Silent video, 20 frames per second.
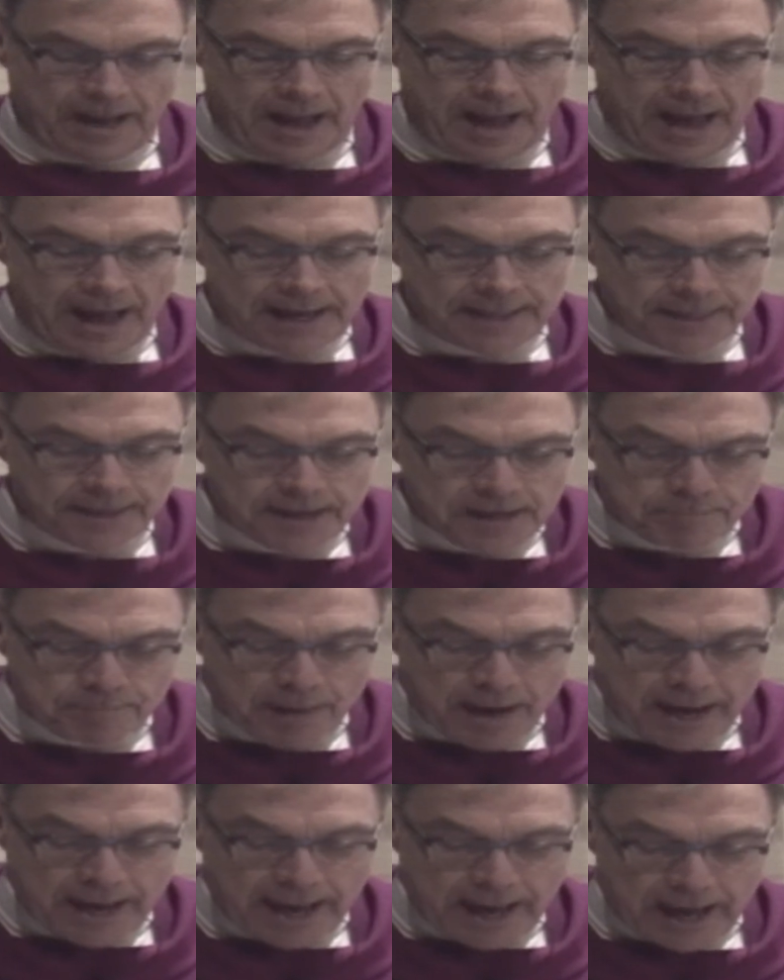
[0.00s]
"I think
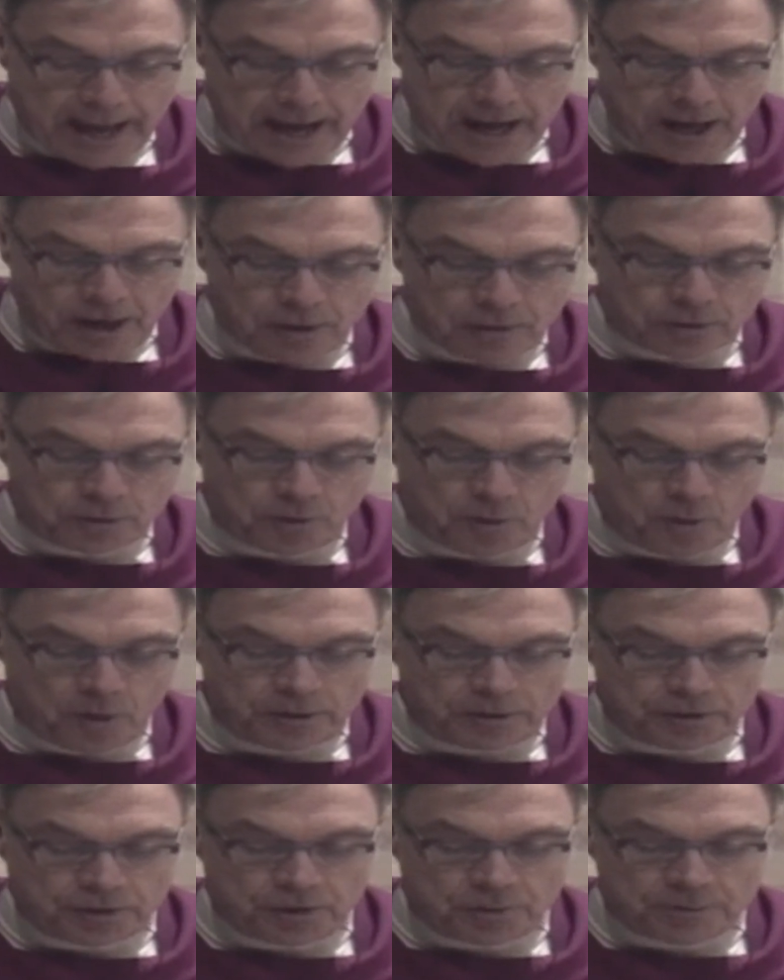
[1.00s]
my anger
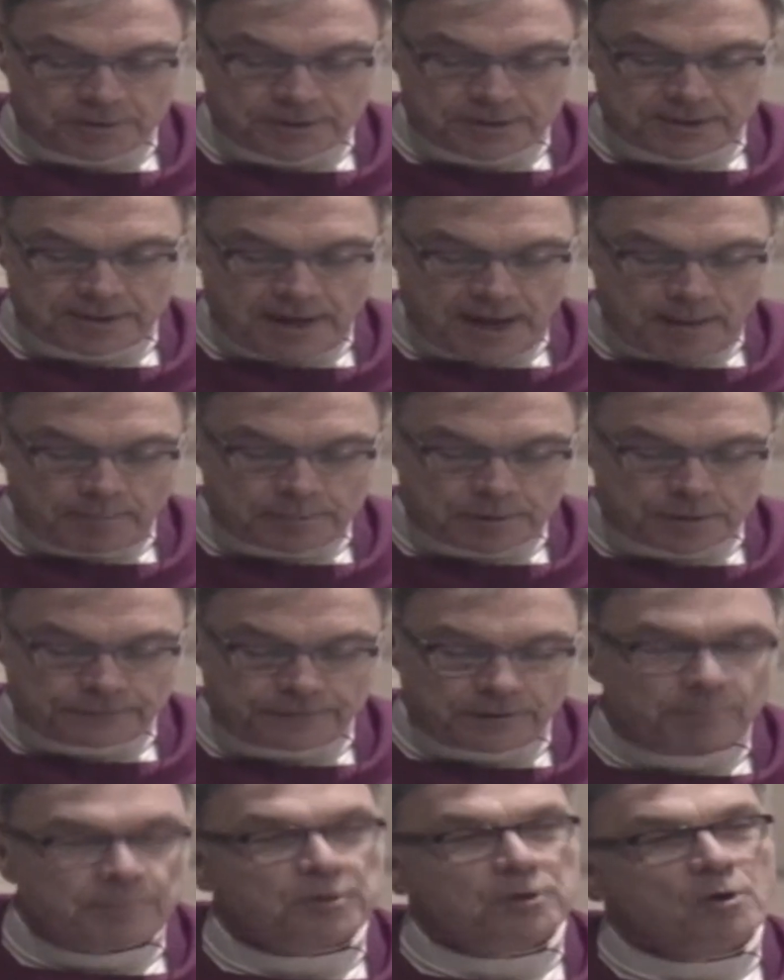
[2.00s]
towards you stems
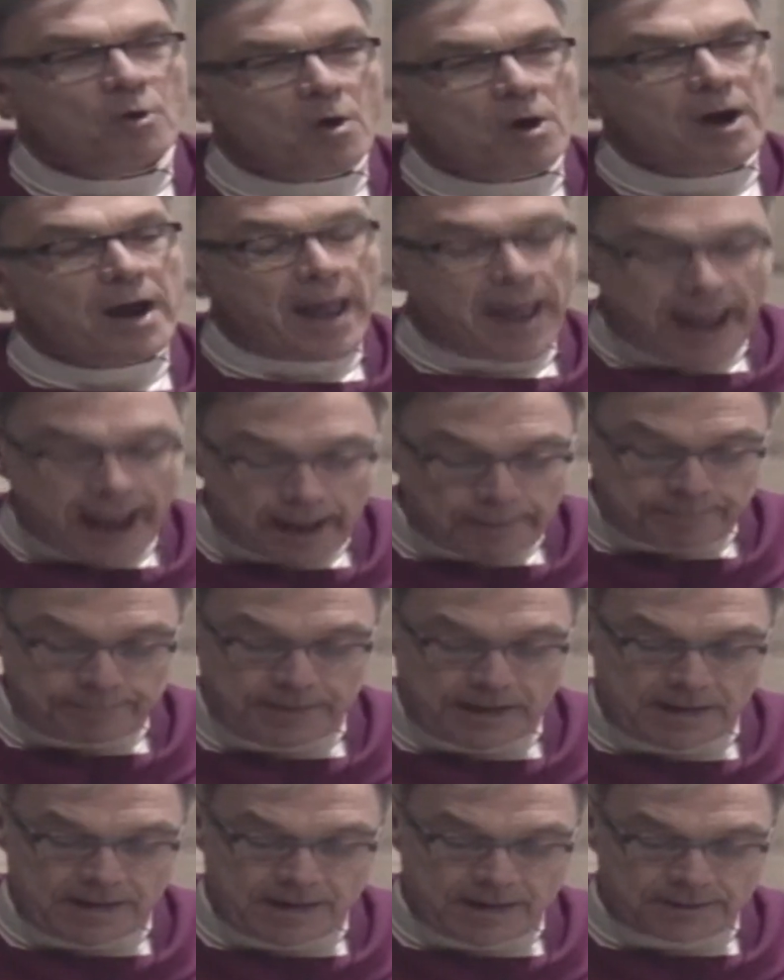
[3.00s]
from your
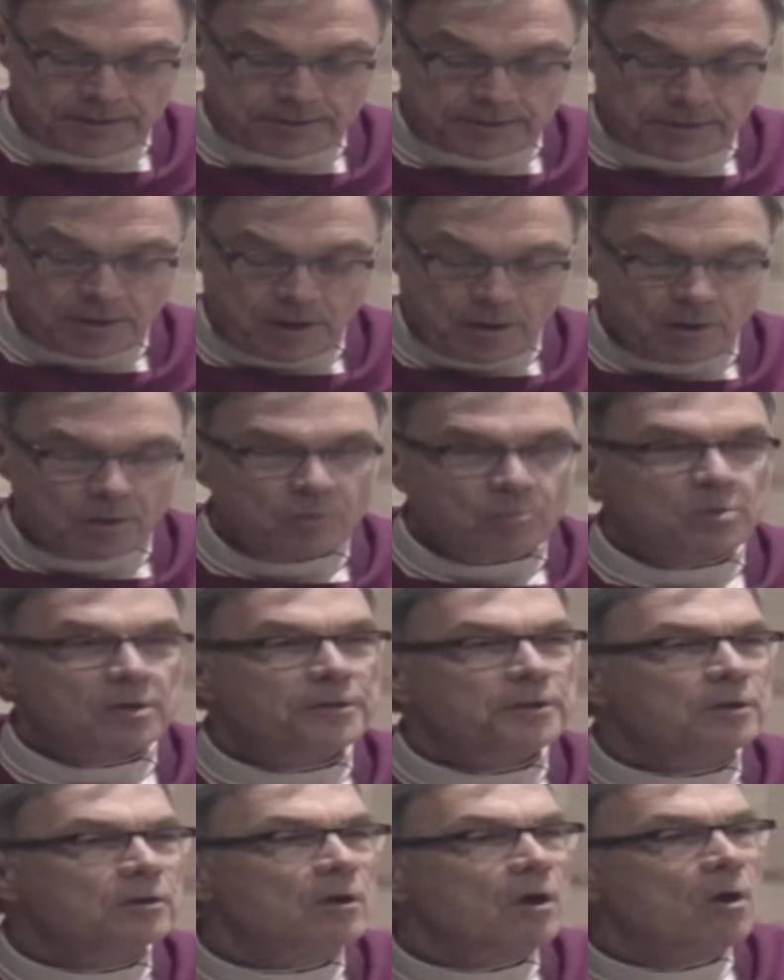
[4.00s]
happiness
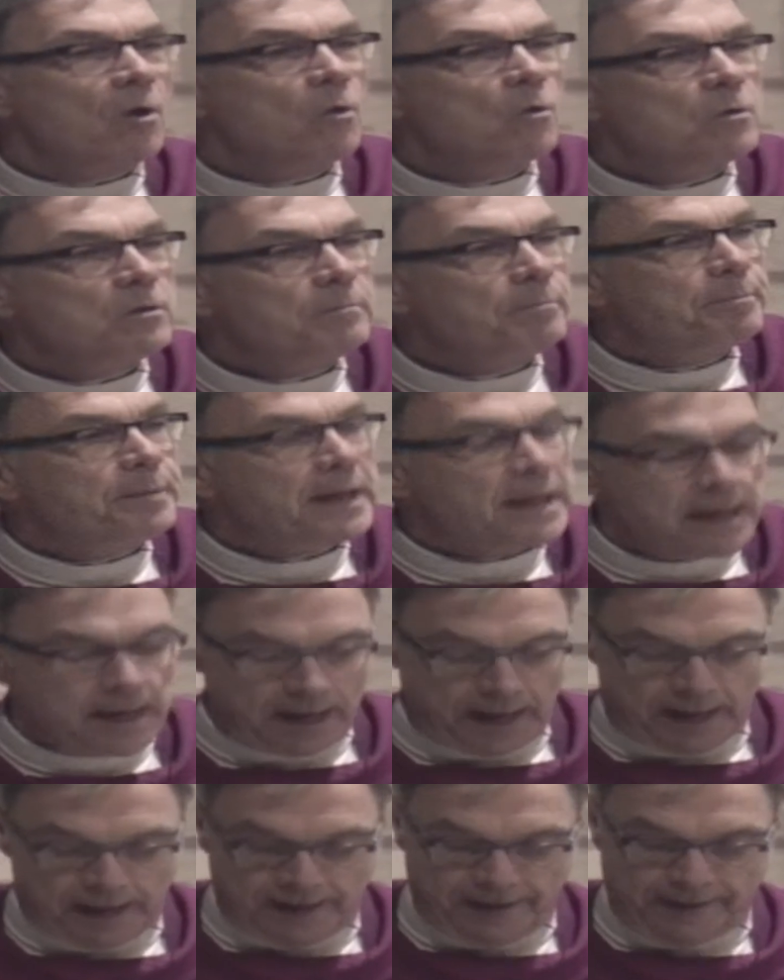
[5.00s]
with your own
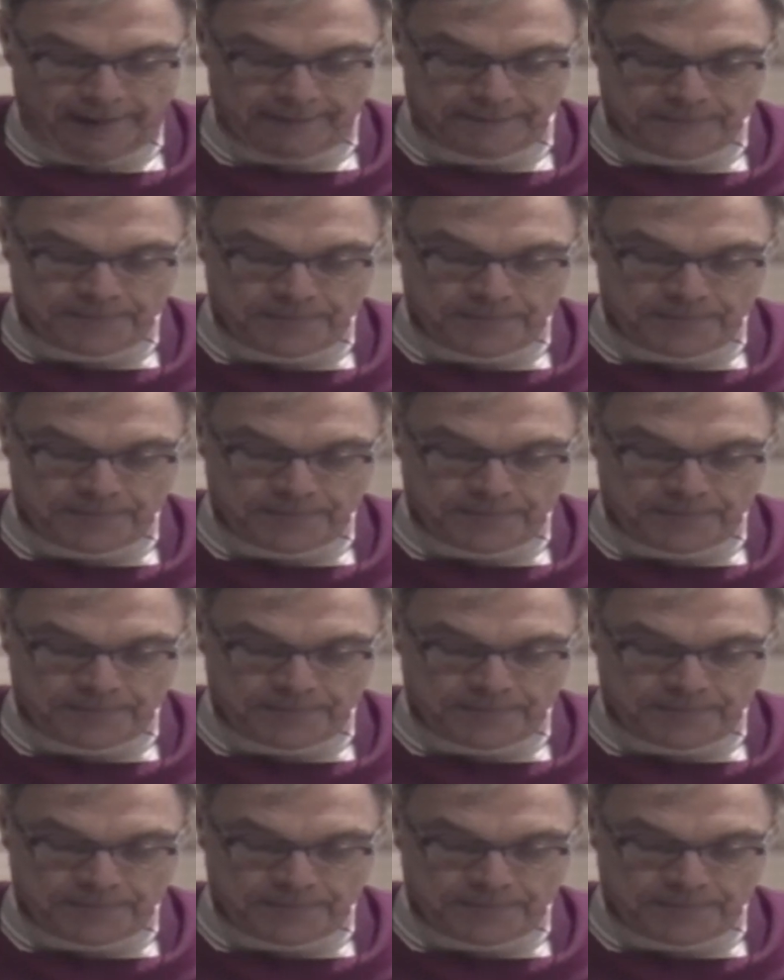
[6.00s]
being.